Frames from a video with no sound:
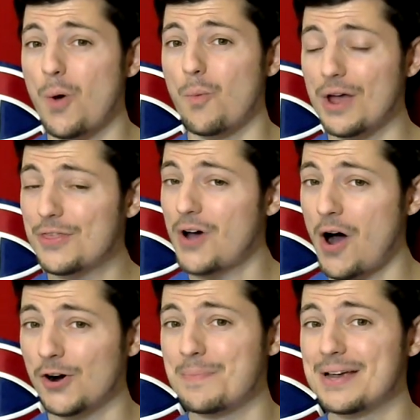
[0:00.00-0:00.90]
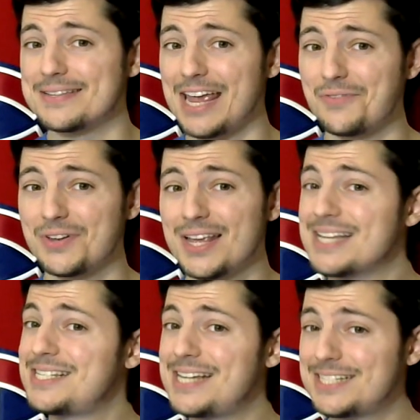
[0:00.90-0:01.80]
with Connor McDavid,
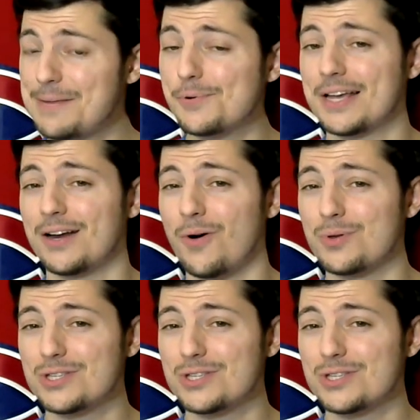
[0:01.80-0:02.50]
60% owned,